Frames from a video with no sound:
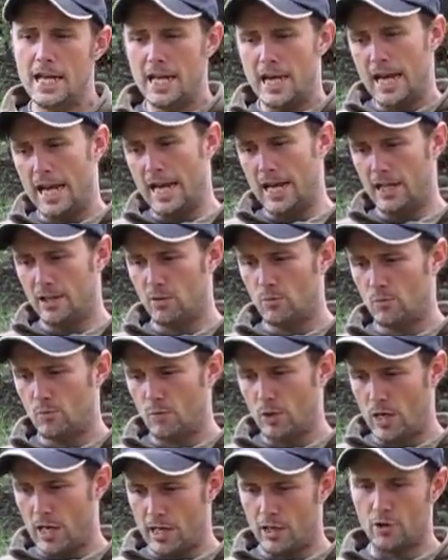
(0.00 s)
And
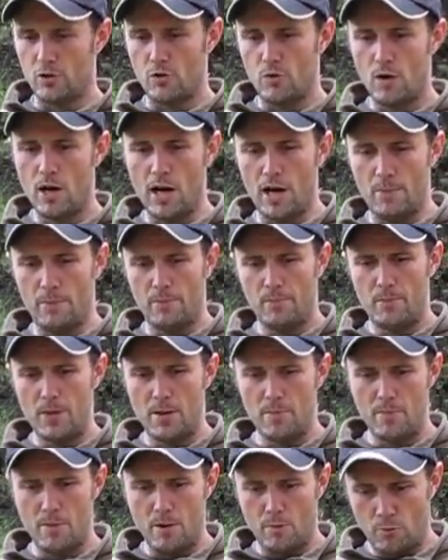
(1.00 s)
when I grew up,
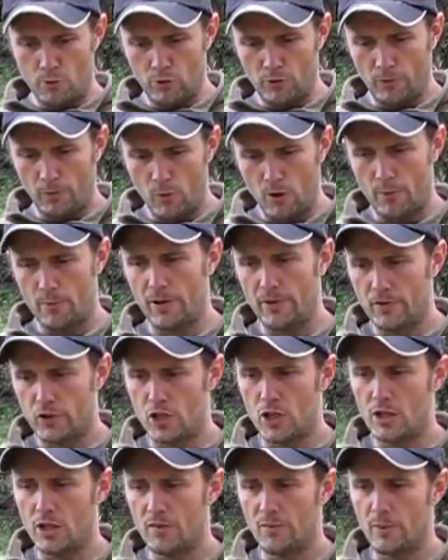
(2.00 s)
a real formative
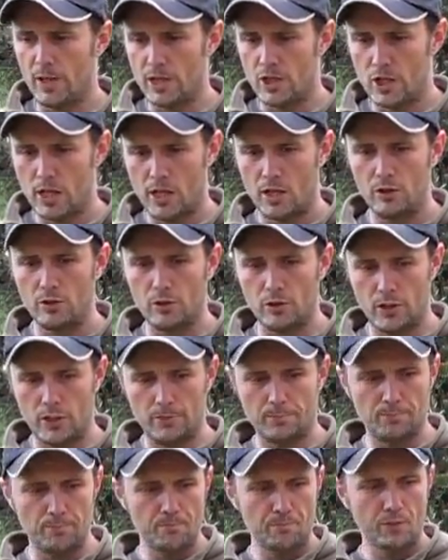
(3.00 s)
chunk of my
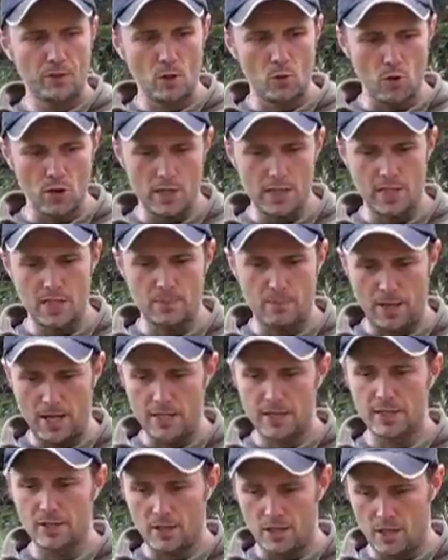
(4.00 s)
childhood was
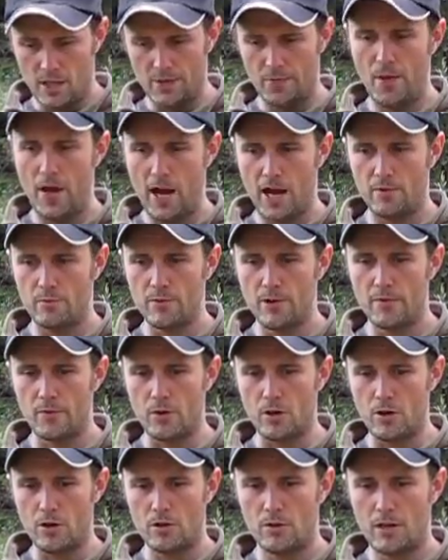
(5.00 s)
spent on that
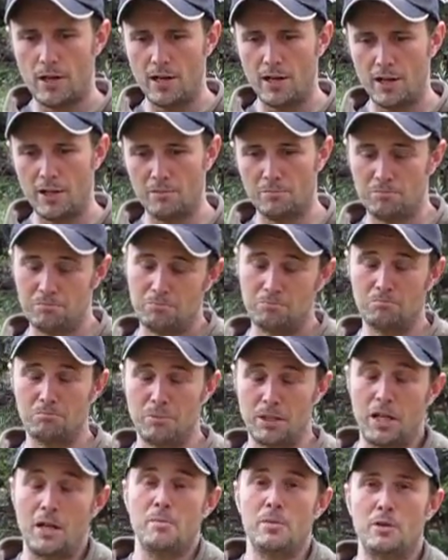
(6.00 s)
river and
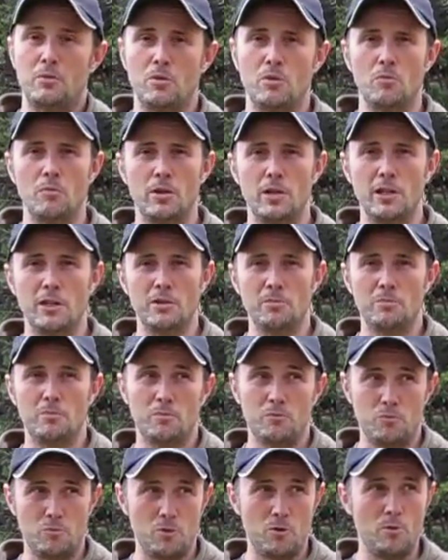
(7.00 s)
becoming what we
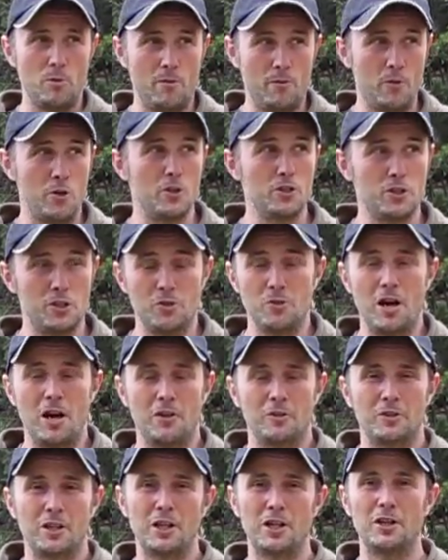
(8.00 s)
were referred to
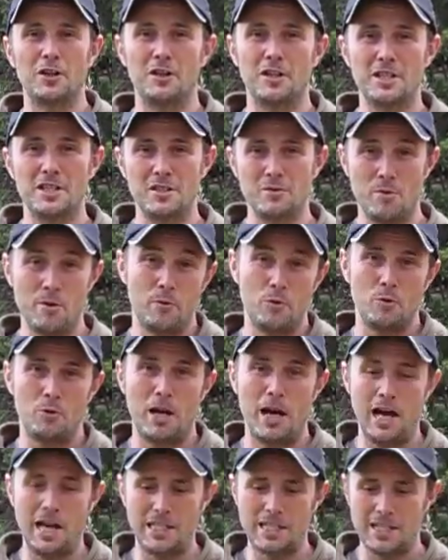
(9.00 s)
out there as river
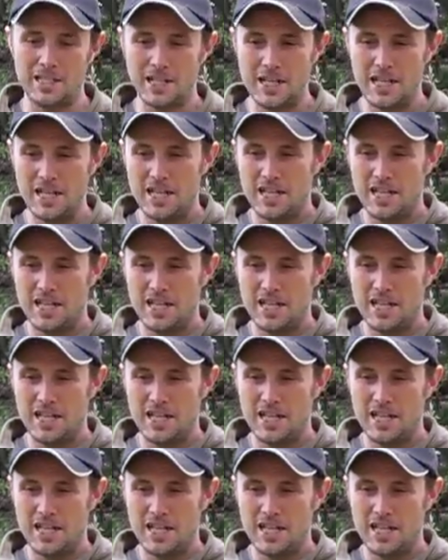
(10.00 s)
rats.